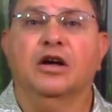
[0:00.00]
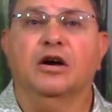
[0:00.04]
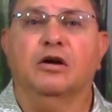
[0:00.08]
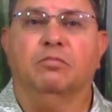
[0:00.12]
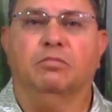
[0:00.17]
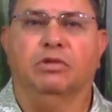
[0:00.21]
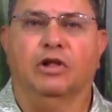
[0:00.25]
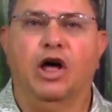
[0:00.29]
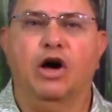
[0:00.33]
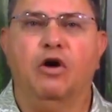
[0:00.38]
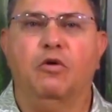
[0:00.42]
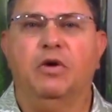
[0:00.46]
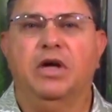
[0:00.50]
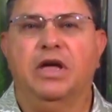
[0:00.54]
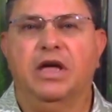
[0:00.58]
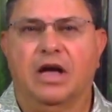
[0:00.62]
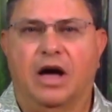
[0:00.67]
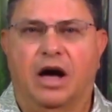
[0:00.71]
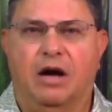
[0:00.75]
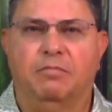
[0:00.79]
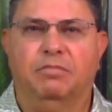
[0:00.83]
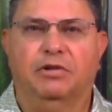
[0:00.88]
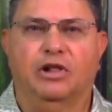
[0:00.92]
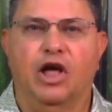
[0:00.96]
Blowing
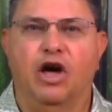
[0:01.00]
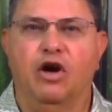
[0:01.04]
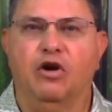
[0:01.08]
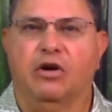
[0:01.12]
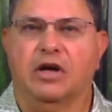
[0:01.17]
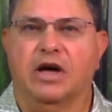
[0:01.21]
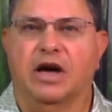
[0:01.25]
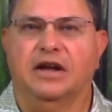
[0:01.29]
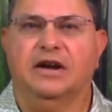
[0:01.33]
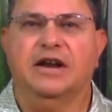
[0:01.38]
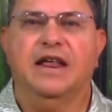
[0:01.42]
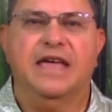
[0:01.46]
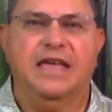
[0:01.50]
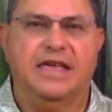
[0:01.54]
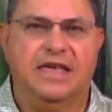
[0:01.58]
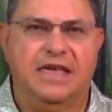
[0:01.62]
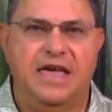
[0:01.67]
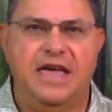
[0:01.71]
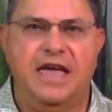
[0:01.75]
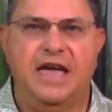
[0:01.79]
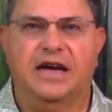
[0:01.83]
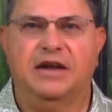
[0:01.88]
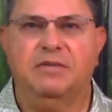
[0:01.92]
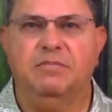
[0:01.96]
a blowgun
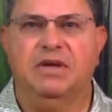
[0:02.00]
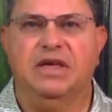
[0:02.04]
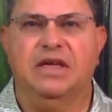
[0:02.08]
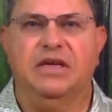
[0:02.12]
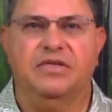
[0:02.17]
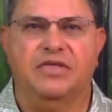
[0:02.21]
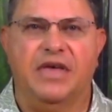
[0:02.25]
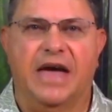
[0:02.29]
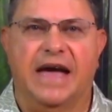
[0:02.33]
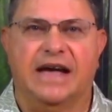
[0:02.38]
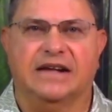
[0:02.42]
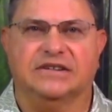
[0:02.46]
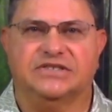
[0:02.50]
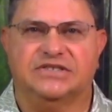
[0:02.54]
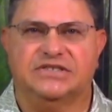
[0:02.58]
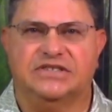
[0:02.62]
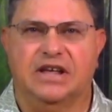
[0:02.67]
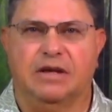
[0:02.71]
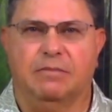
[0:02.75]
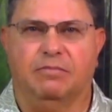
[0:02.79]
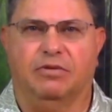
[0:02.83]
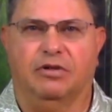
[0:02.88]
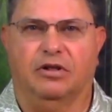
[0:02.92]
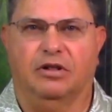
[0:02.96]
can be that
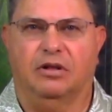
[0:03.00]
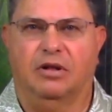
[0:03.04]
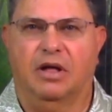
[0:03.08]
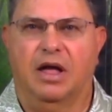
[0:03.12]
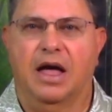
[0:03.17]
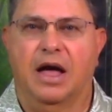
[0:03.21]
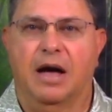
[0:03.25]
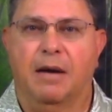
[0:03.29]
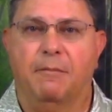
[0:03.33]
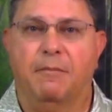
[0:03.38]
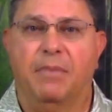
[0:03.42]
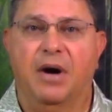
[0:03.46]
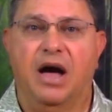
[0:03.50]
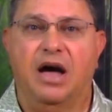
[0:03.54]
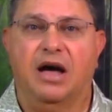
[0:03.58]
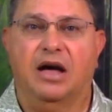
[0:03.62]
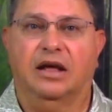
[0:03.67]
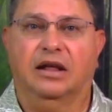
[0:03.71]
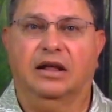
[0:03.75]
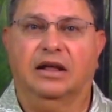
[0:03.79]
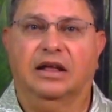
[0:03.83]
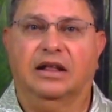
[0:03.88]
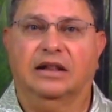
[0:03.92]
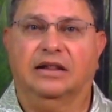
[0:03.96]
simple, but
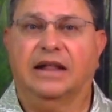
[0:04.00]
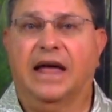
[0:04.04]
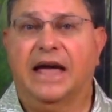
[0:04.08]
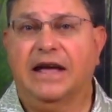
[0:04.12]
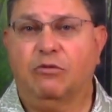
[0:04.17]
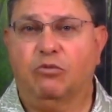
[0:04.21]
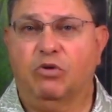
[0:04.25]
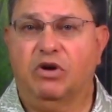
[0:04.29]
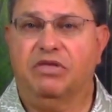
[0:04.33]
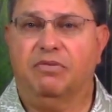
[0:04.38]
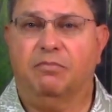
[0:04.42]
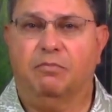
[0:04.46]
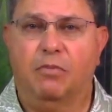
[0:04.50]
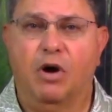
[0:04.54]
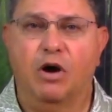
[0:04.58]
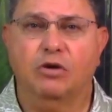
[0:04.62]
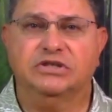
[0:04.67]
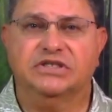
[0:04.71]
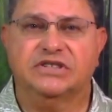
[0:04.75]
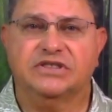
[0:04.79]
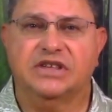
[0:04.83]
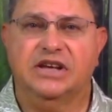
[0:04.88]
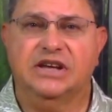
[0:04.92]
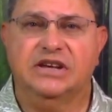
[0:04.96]
like with
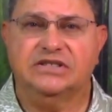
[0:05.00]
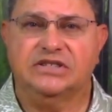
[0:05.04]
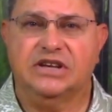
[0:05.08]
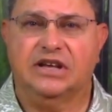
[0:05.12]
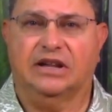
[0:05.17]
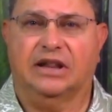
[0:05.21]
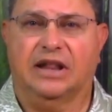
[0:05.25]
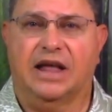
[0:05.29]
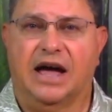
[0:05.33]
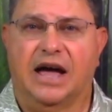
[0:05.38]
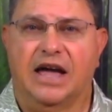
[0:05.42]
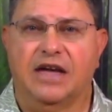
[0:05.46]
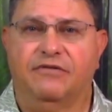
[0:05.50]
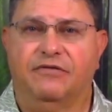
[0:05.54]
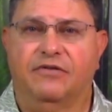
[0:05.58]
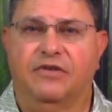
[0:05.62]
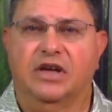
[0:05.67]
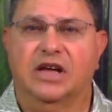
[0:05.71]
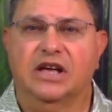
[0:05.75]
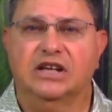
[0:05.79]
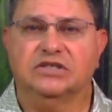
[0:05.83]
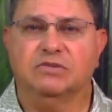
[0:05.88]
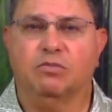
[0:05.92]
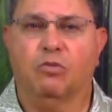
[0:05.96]
most things in life,
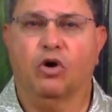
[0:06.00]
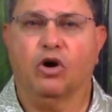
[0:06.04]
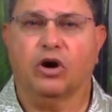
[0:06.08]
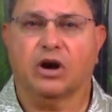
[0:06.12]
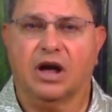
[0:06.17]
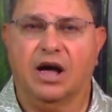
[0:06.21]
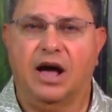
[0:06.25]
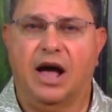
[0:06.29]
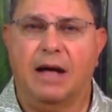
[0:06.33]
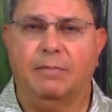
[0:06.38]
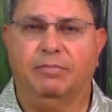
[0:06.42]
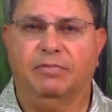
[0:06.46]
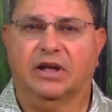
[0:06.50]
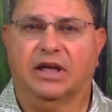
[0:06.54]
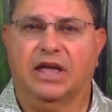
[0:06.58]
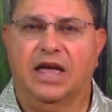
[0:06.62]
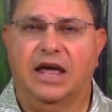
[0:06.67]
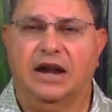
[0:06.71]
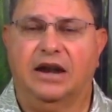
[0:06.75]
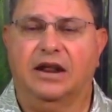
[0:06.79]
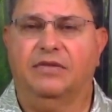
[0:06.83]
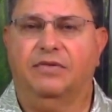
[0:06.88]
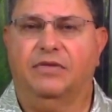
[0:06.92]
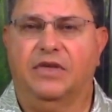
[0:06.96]
it's more
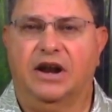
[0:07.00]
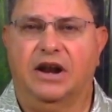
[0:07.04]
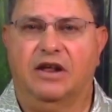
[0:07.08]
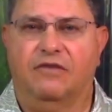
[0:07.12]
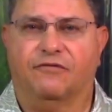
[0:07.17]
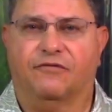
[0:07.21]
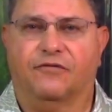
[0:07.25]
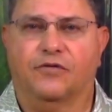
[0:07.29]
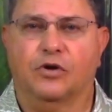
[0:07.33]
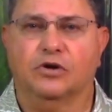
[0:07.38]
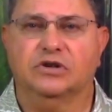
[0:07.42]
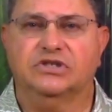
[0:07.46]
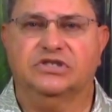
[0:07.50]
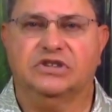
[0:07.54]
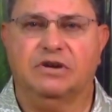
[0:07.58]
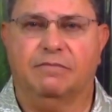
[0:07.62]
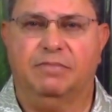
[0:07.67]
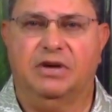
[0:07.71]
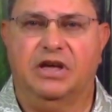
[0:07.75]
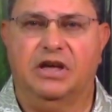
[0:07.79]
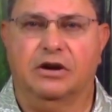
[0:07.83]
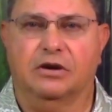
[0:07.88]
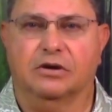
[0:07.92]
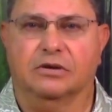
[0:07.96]
complicated than it first
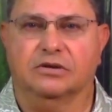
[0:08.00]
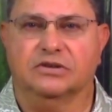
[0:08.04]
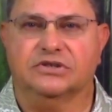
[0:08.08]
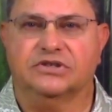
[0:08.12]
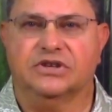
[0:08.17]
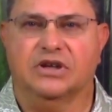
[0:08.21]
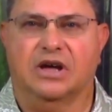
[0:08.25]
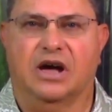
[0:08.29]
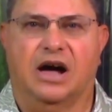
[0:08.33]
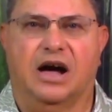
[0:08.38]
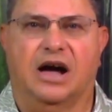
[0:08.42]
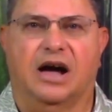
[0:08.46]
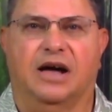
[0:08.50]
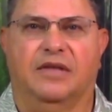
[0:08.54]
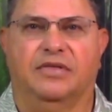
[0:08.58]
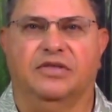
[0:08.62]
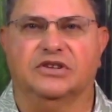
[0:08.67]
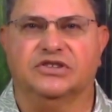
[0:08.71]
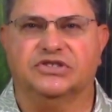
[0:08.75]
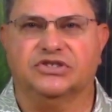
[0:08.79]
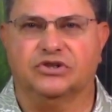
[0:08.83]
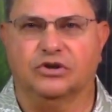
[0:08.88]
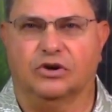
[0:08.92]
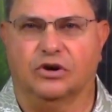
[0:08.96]
appears on
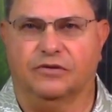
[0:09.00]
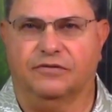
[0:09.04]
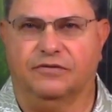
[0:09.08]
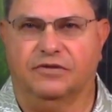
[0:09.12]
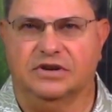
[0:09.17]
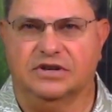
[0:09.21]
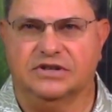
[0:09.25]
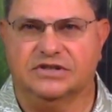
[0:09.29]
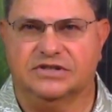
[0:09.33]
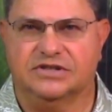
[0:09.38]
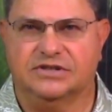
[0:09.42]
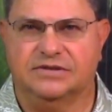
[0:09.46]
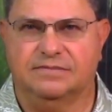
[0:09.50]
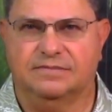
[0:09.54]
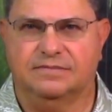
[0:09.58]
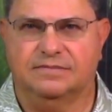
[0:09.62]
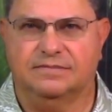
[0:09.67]
the surface.